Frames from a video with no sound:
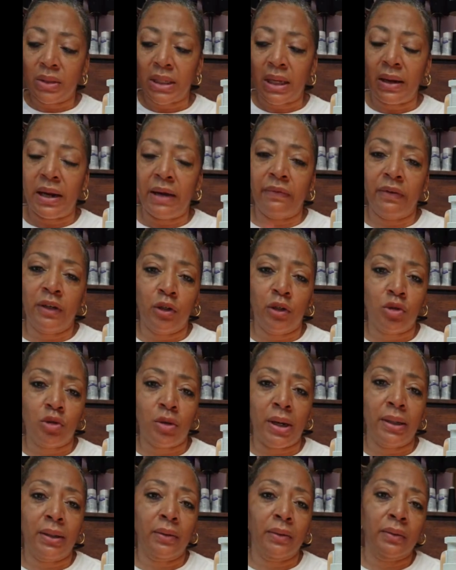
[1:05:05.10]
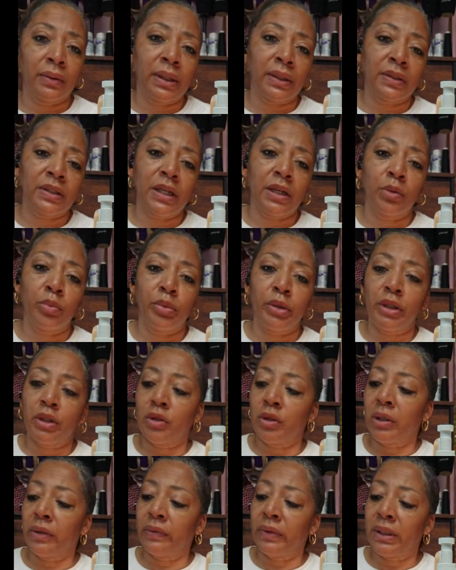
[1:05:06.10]
I haven't tried on. I'll take a
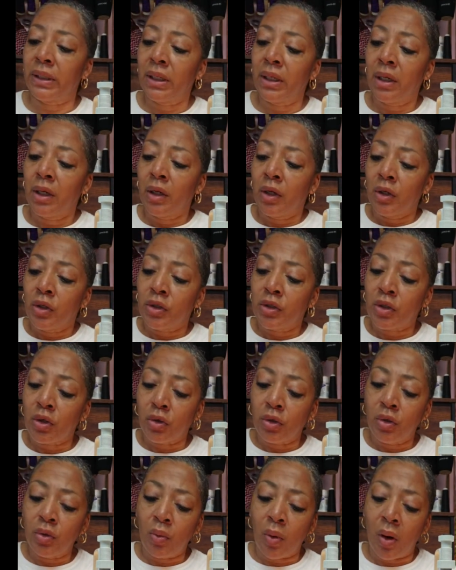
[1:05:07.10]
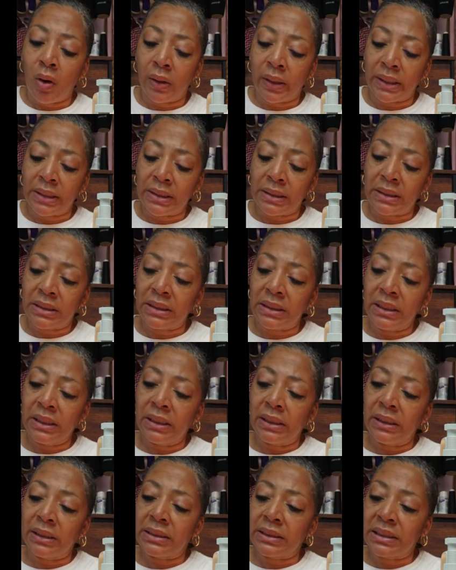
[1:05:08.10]
picture of it so you all can see it
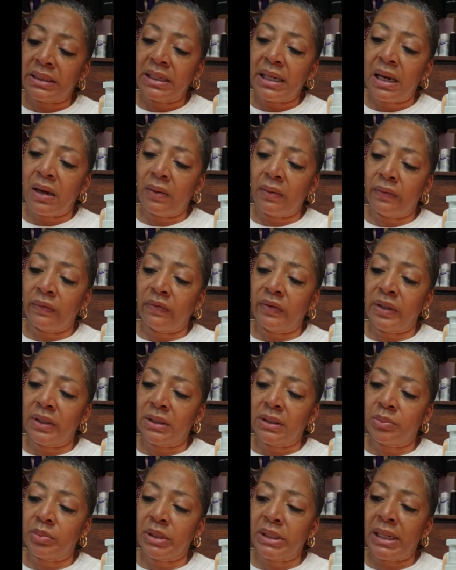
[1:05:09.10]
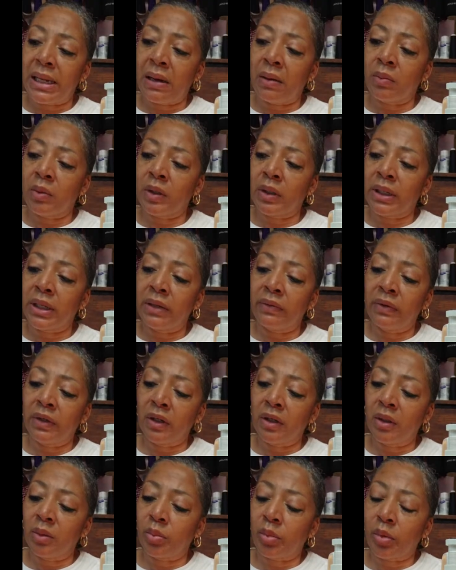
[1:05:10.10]
and see how it fits. But now I'm going to give it
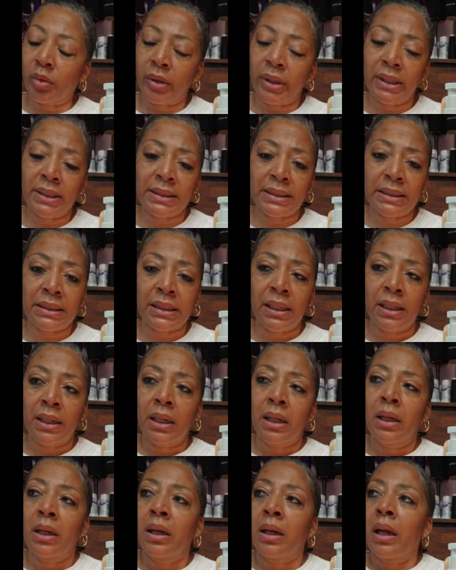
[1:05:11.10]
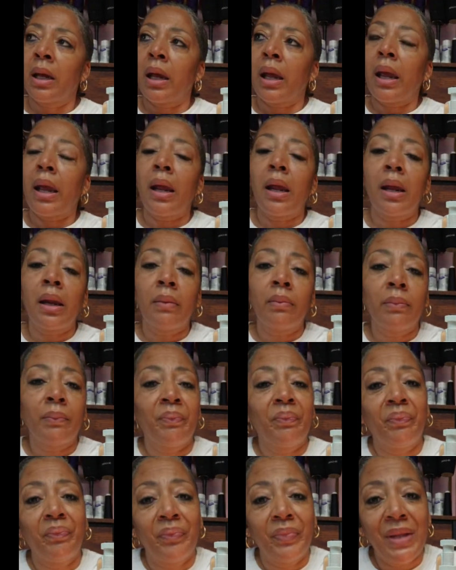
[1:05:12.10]
a good press, and
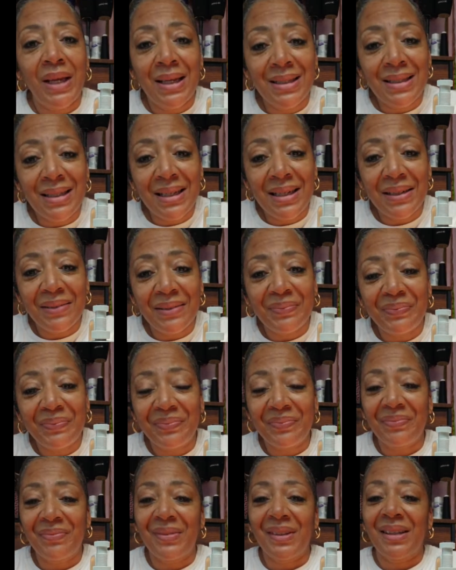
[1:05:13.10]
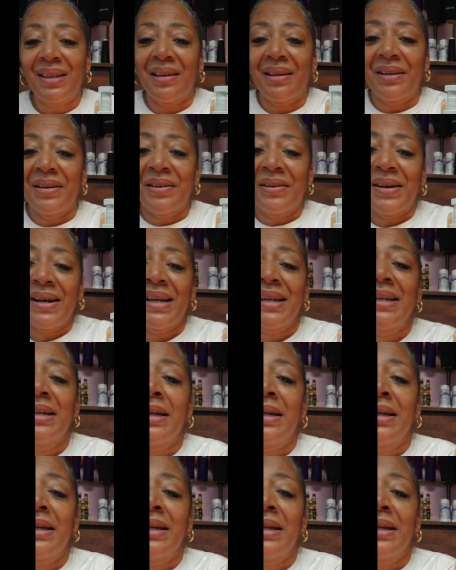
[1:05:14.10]
that's it. All right.